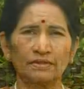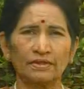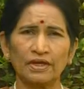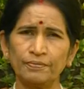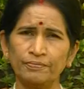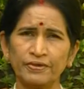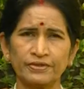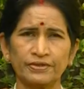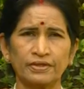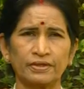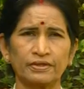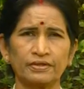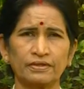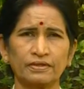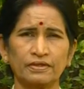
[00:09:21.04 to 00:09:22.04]

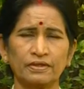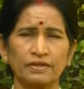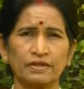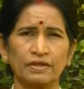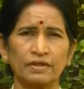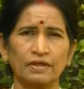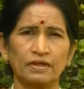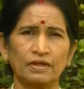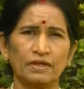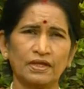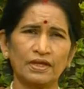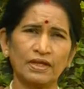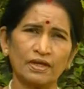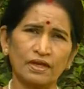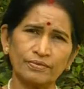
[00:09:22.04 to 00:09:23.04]
everything.
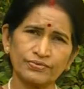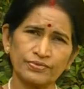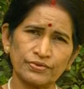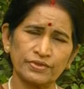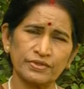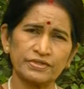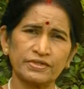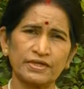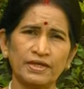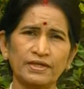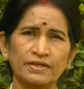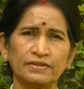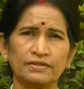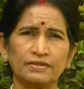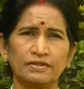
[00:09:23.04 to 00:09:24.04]
He loves Orissa,
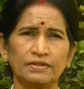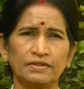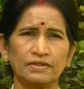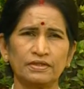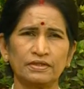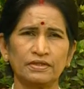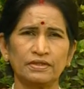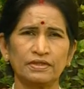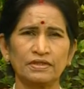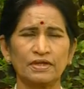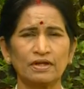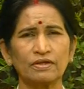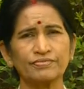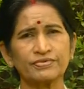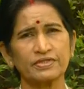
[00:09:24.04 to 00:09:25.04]
he
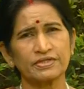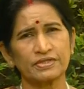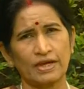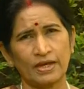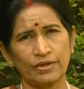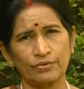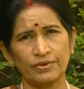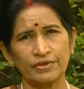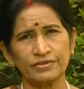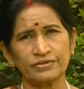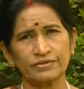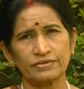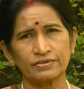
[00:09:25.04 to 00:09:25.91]
loves his language.